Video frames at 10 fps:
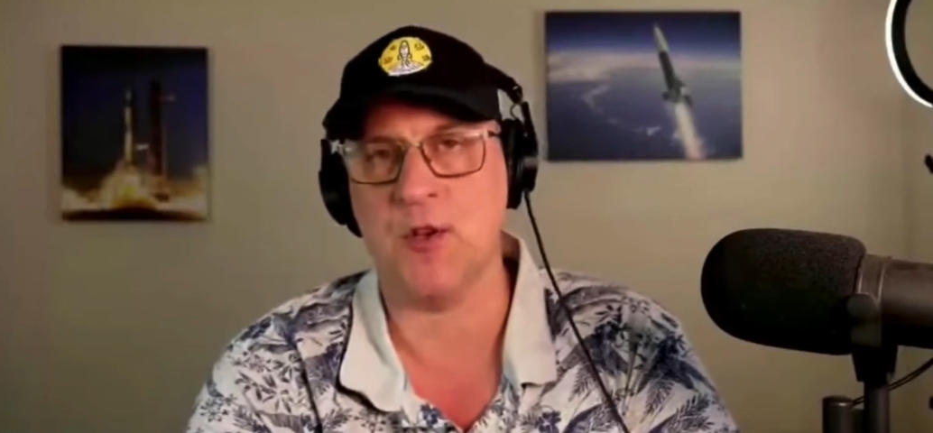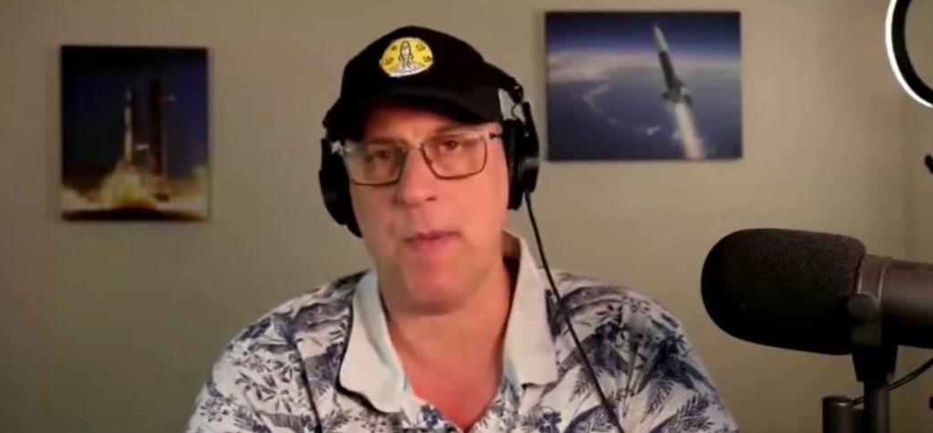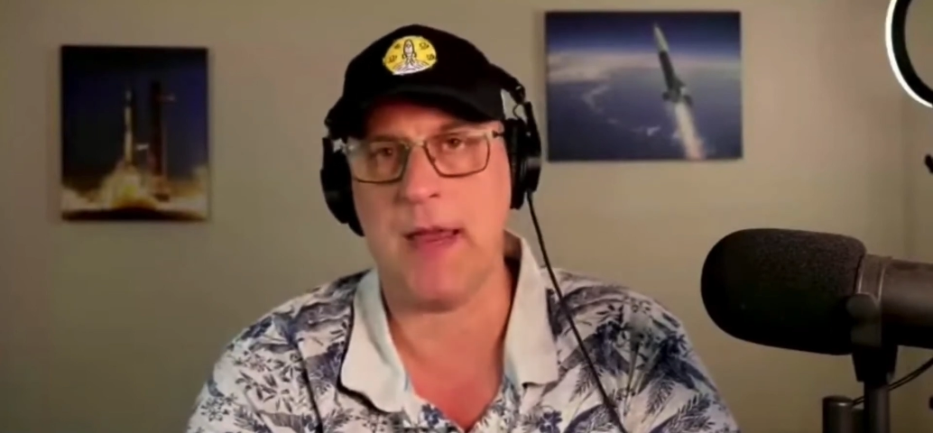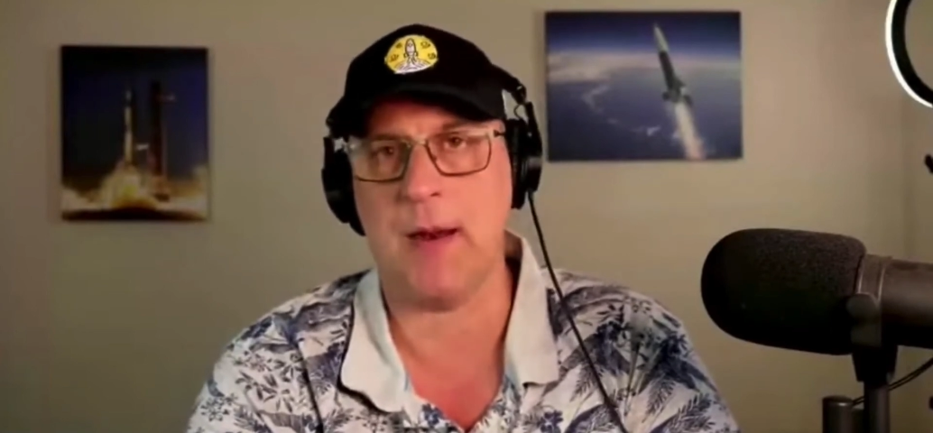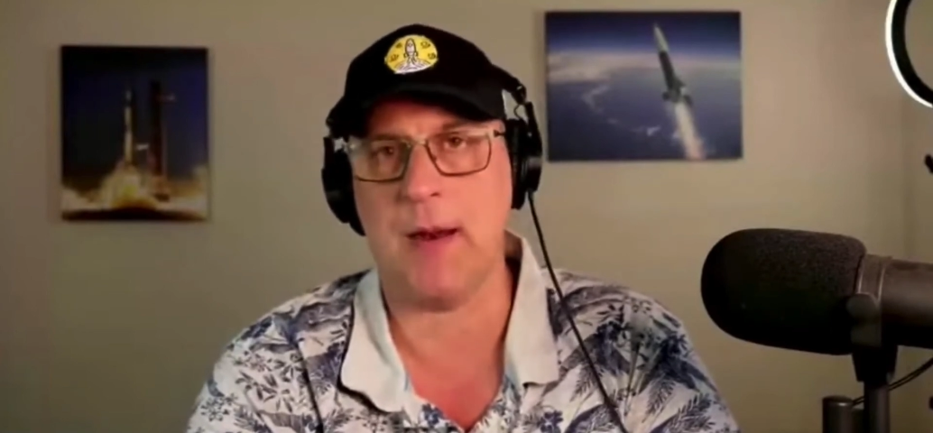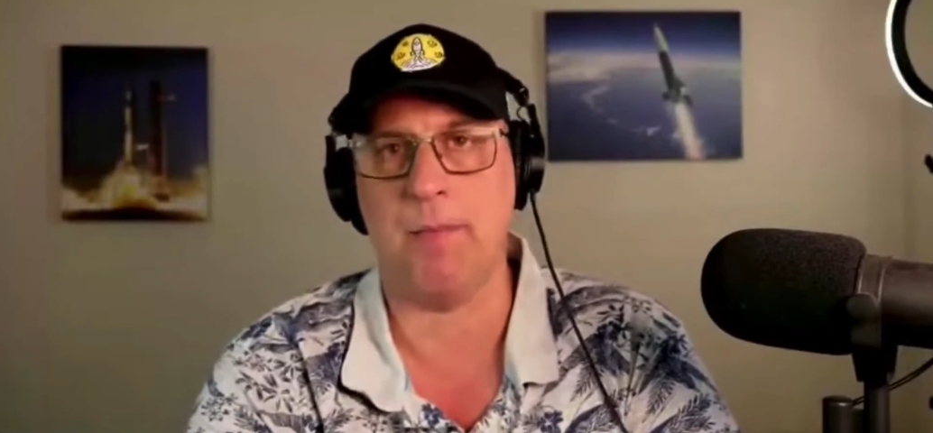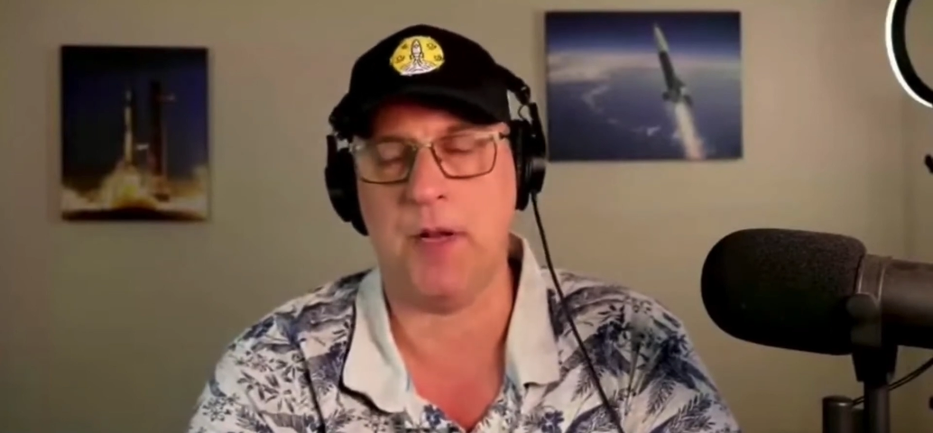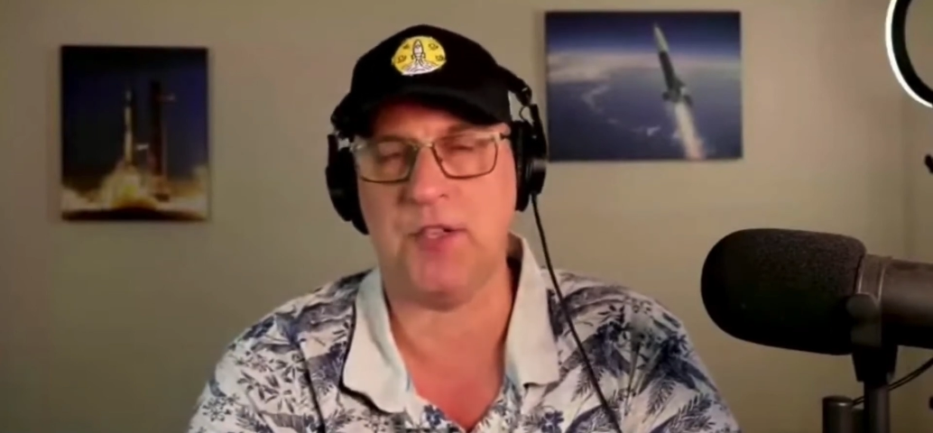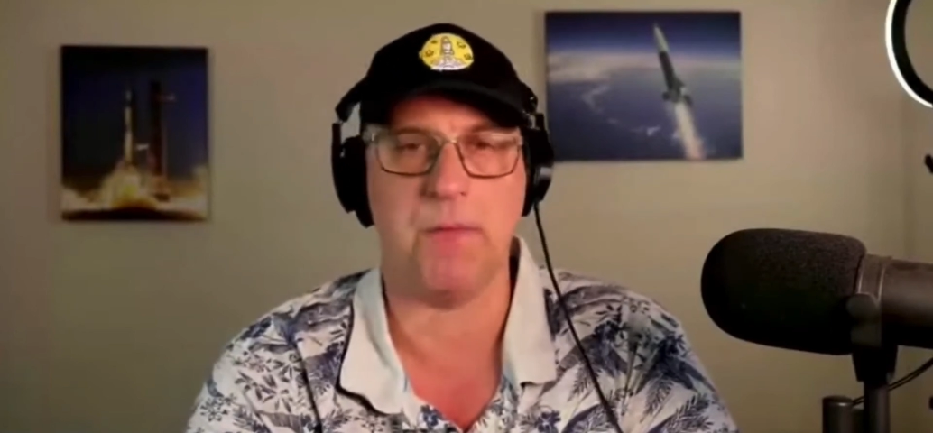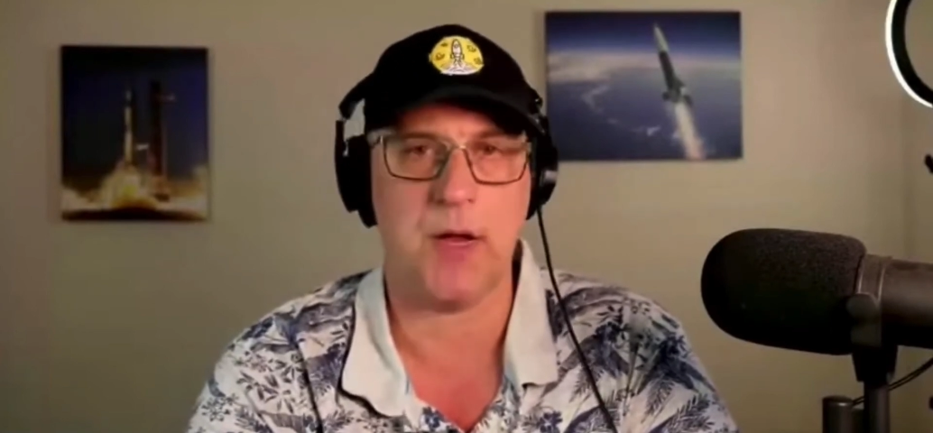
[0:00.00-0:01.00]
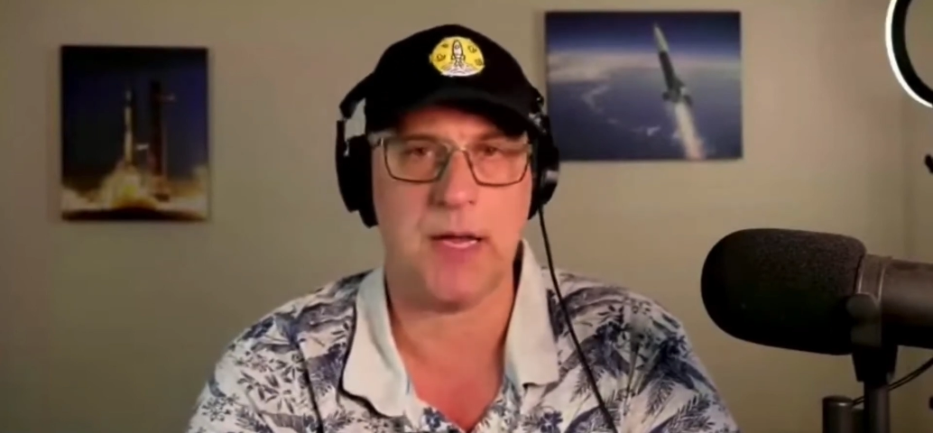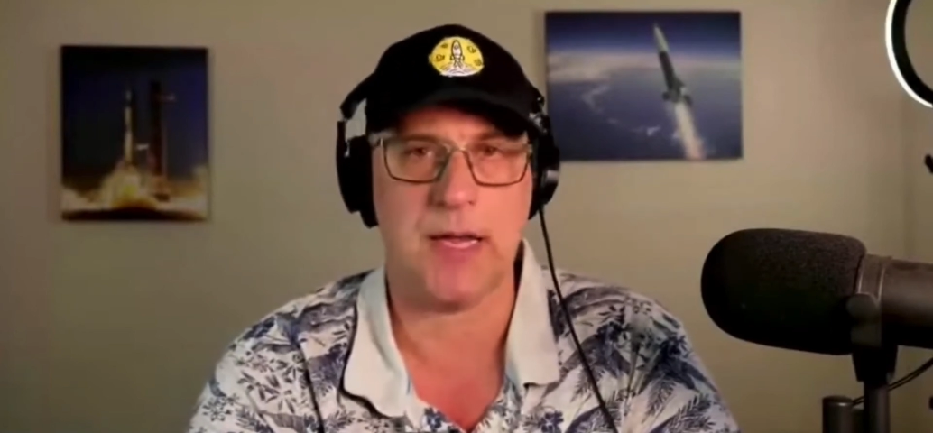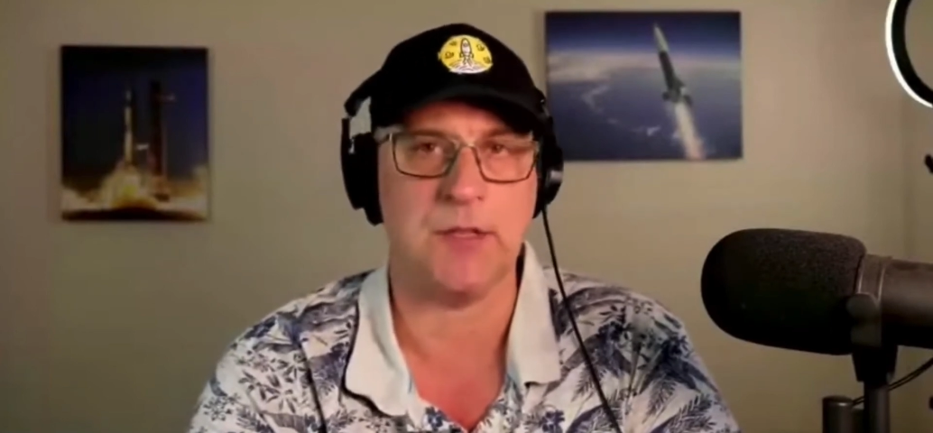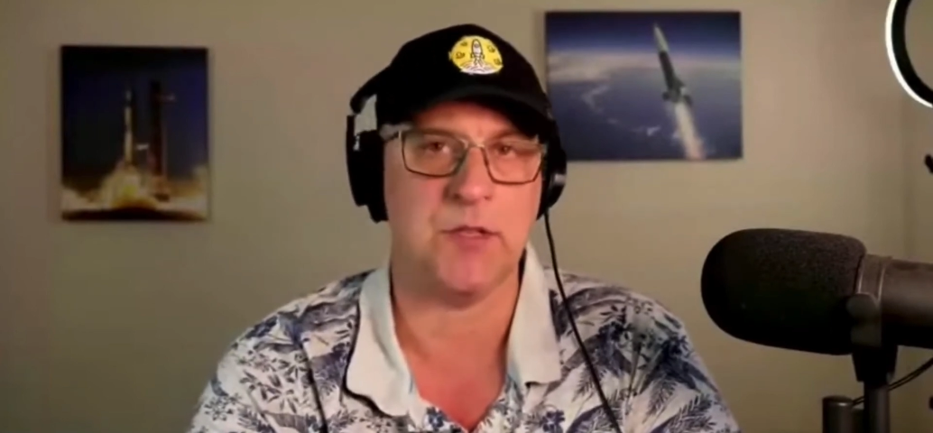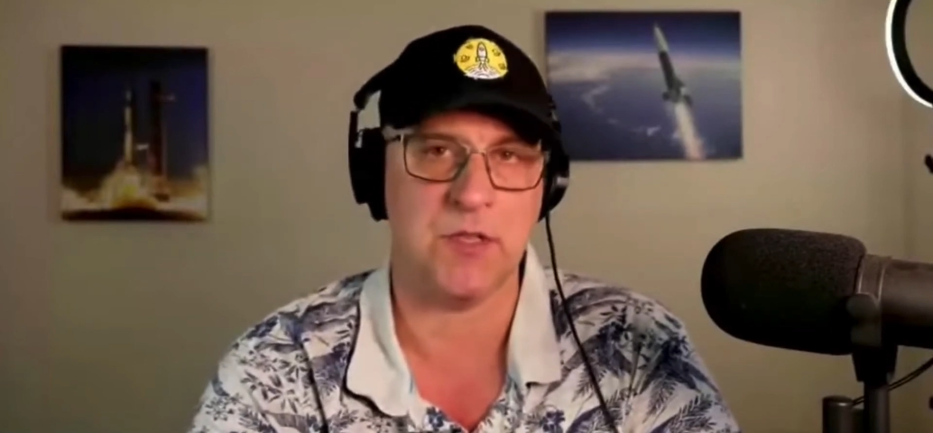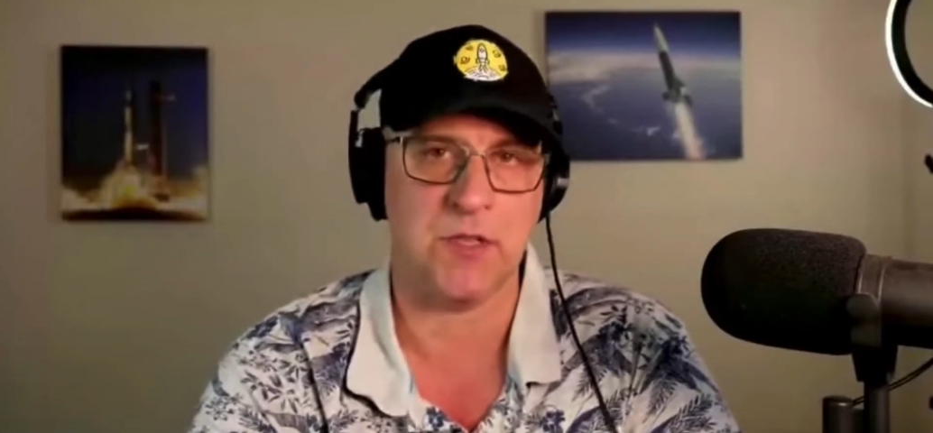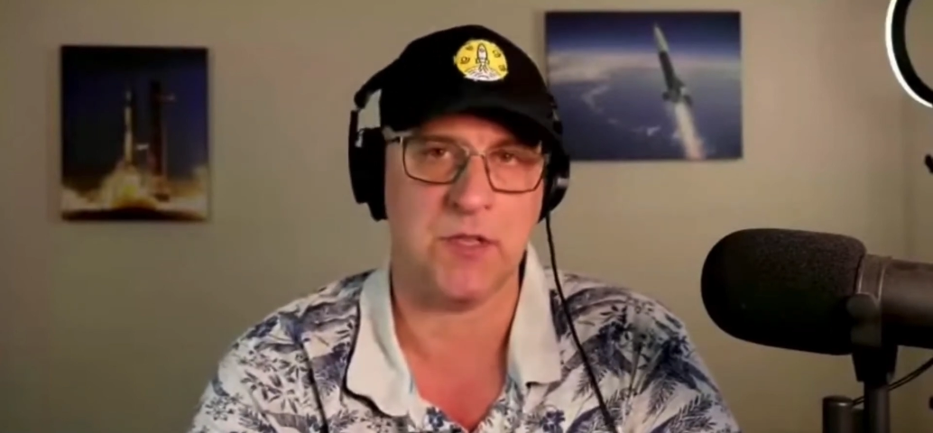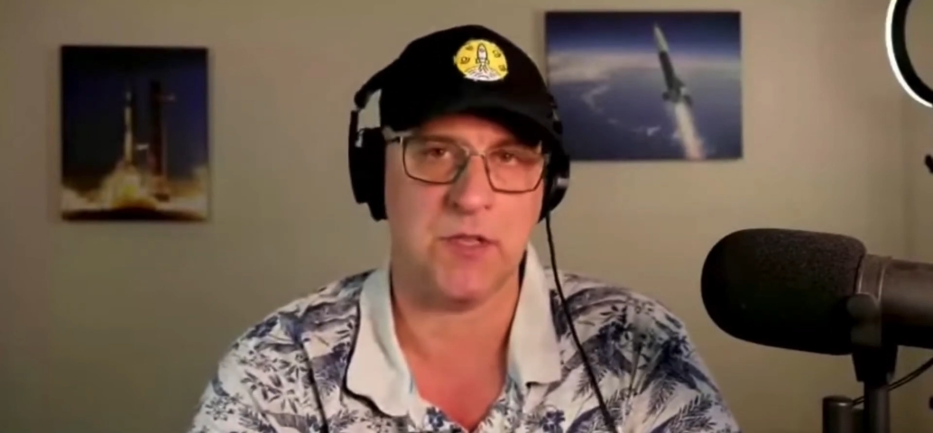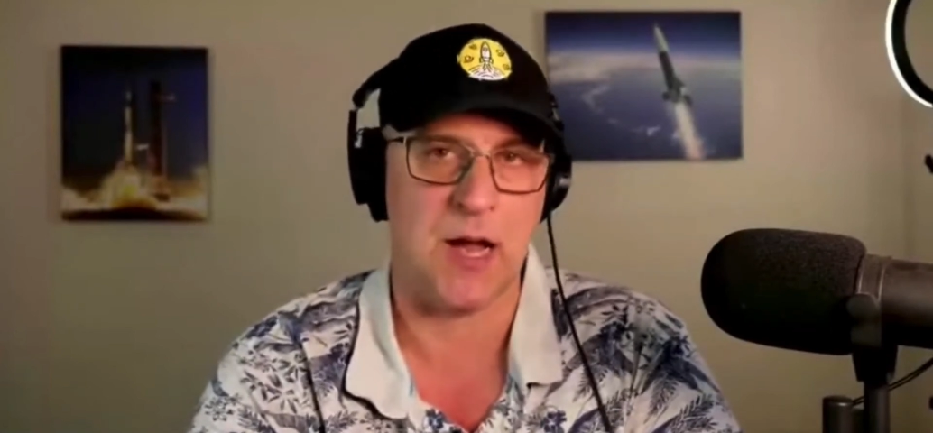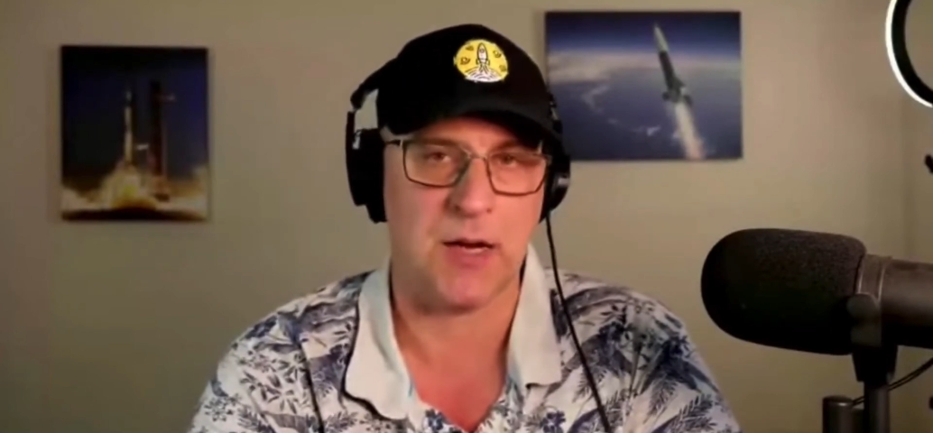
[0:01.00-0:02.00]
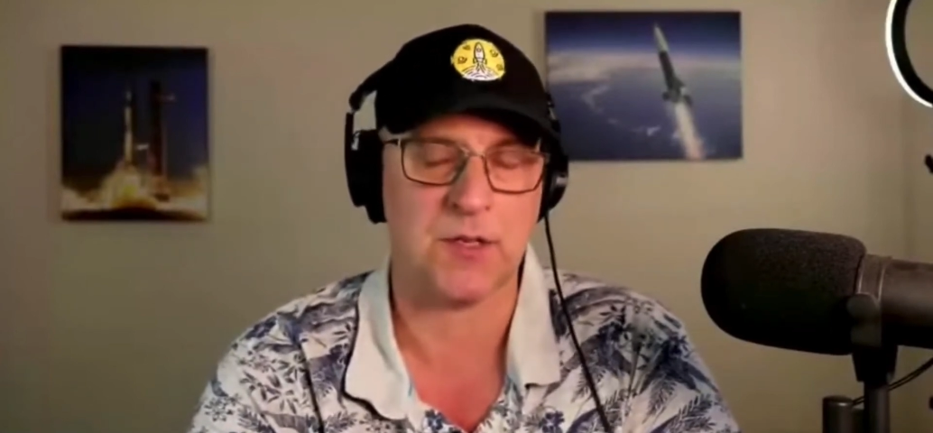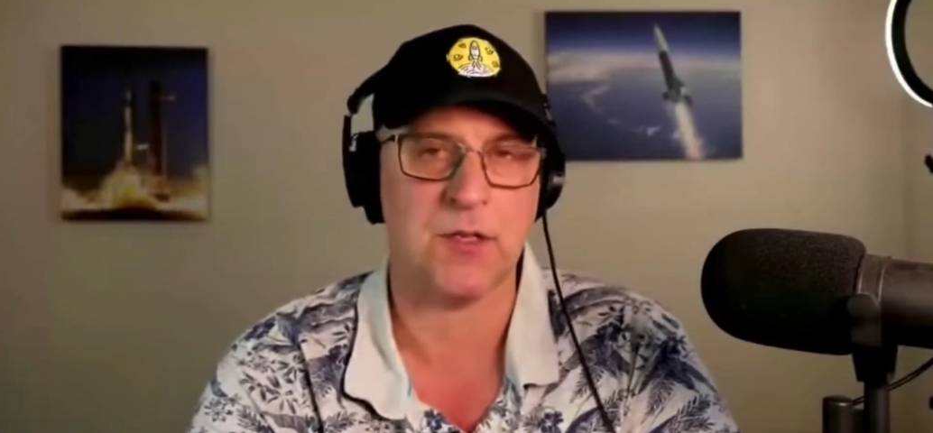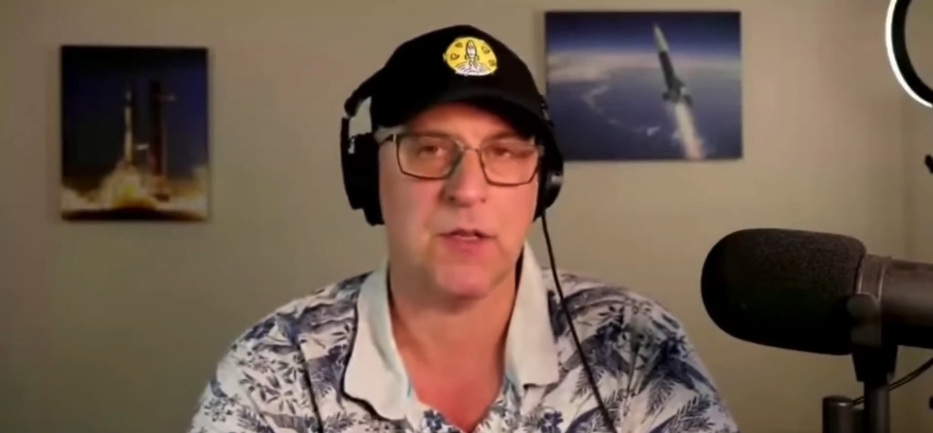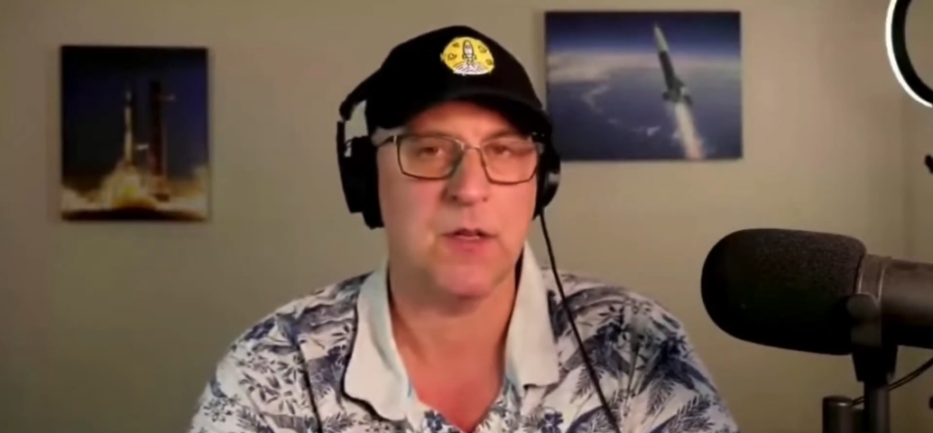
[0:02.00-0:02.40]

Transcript: you made a bunch of money in stocks,